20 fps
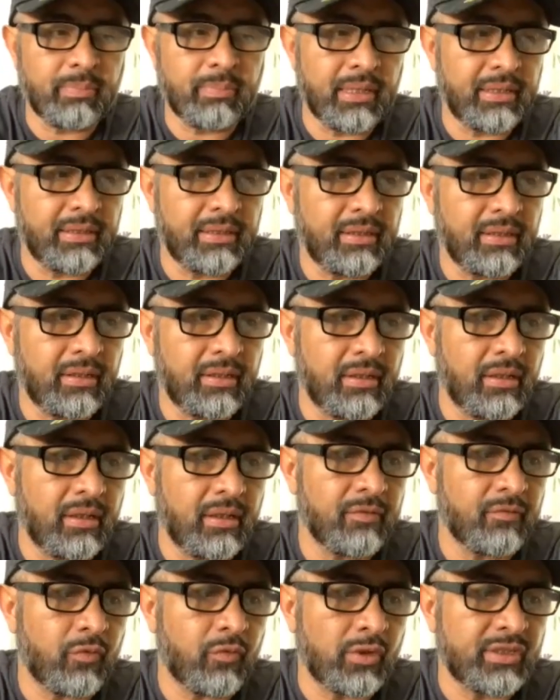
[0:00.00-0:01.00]
But
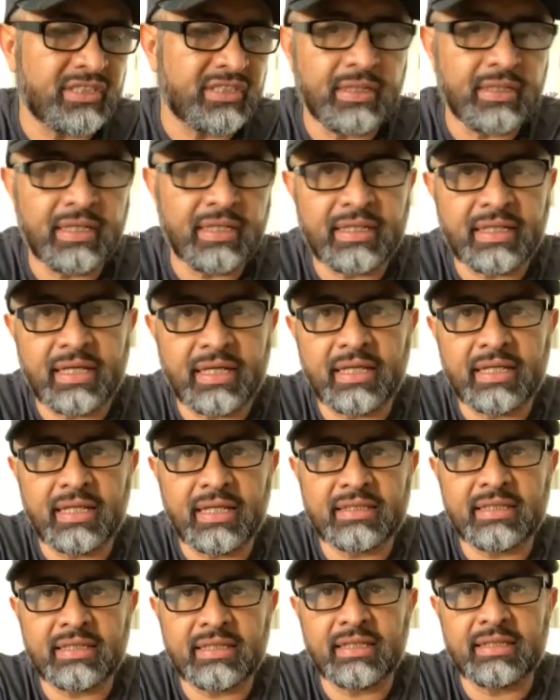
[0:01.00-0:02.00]
unfortunately,
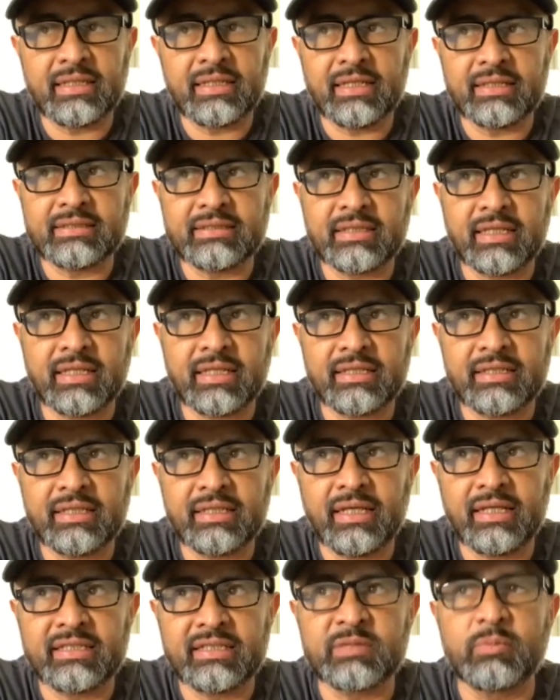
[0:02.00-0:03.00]

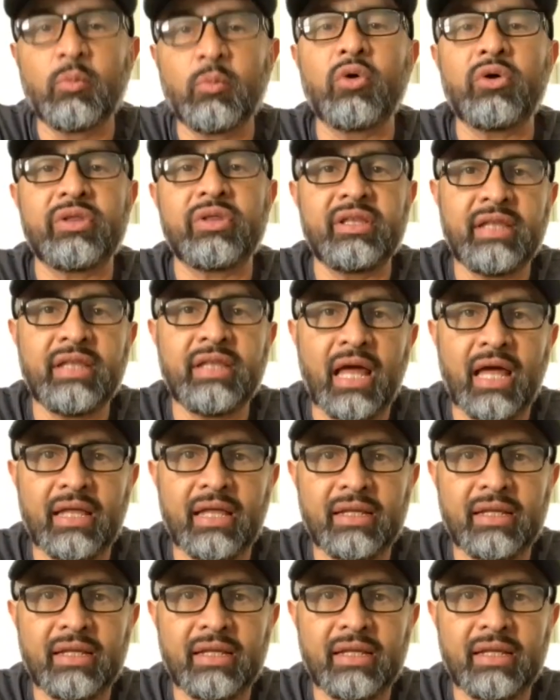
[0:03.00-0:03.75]
it's more than that.